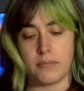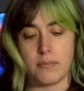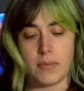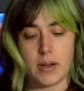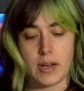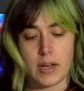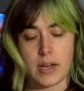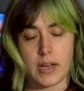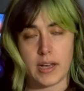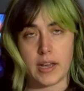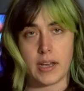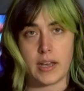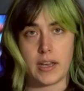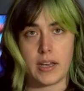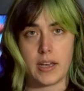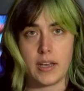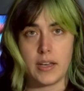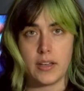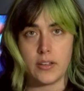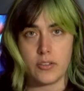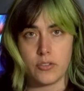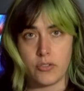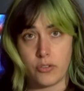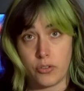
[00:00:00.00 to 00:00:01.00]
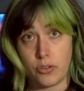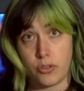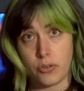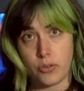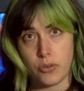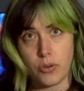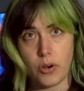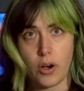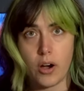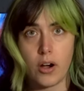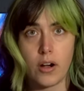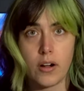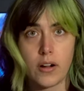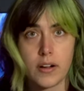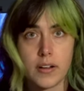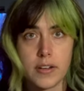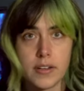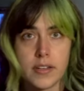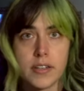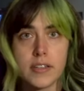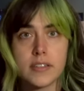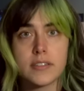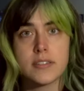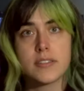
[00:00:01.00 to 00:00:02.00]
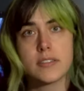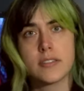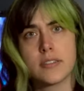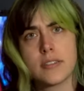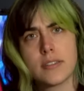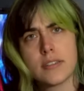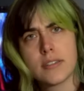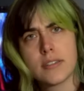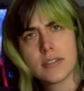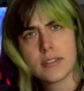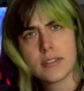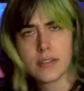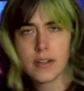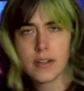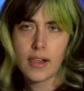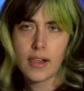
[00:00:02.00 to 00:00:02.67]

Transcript: my two harness.